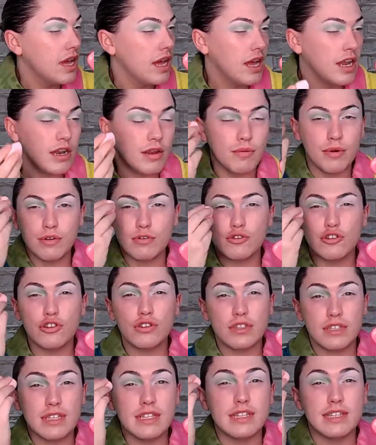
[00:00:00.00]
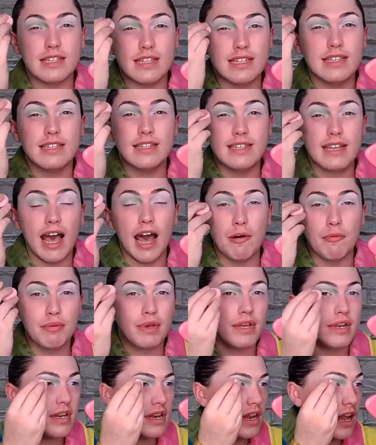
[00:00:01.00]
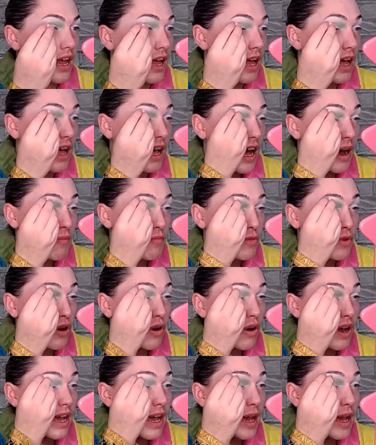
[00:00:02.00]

Now we're just tapping. I'm not,